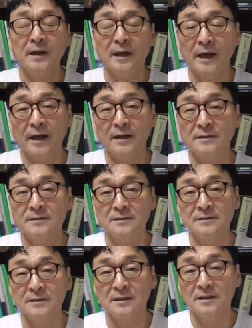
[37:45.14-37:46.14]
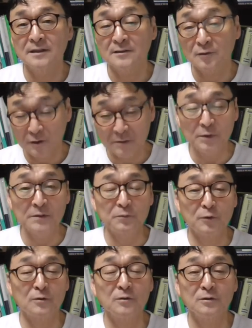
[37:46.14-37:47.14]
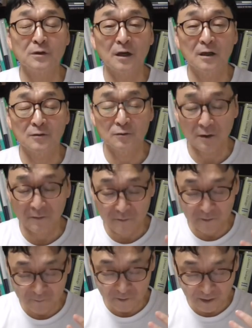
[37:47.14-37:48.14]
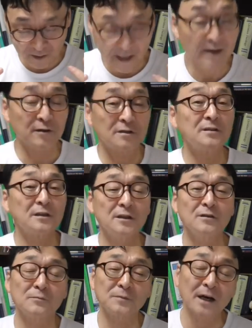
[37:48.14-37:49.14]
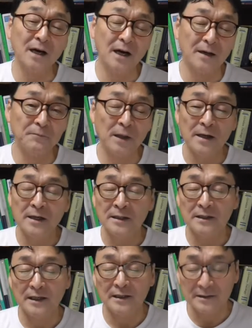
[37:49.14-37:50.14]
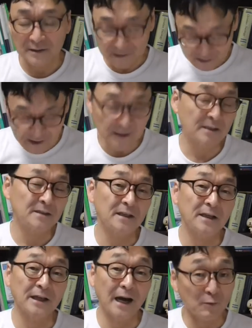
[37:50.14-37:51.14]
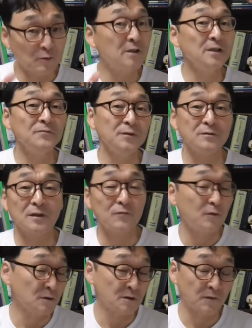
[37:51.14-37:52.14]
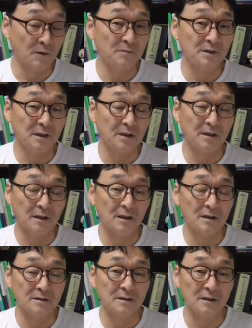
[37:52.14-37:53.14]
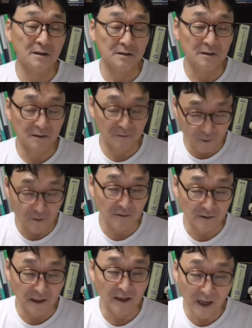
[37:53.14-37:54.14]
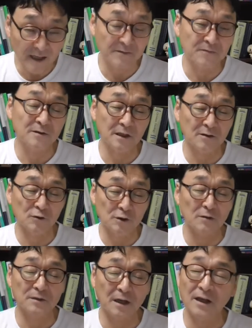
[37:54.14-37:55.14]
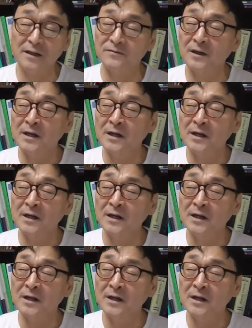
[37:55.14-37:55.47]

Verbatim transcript: and uh, those people uh, who are uh, entering the kingdom of God, that Jesus said, "I will give you the fruits from the uh, the the fruit, the life, the tree of the life."